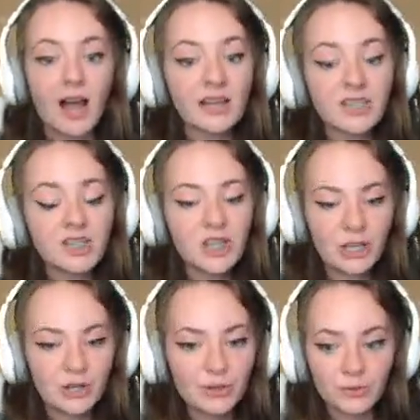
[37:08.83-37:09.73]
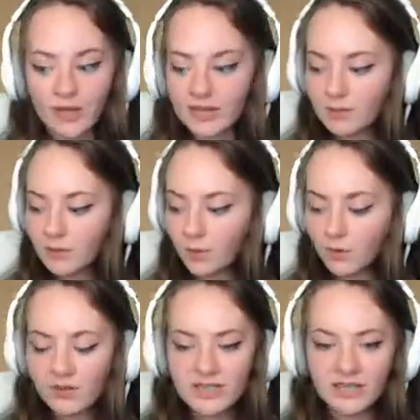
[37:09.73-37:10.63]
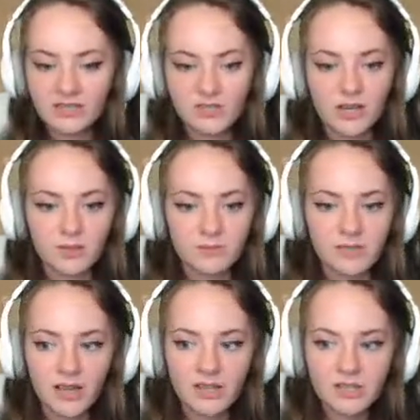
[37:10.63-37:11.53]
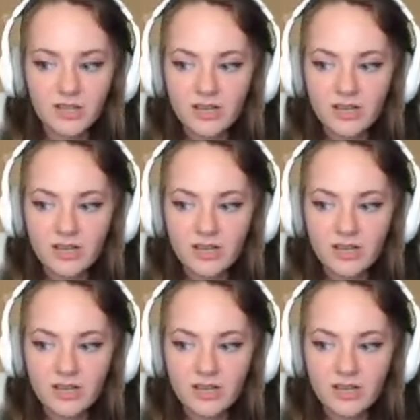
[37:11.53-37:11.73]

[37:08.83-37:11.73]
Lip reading: I did too. They were quarantine streams last year.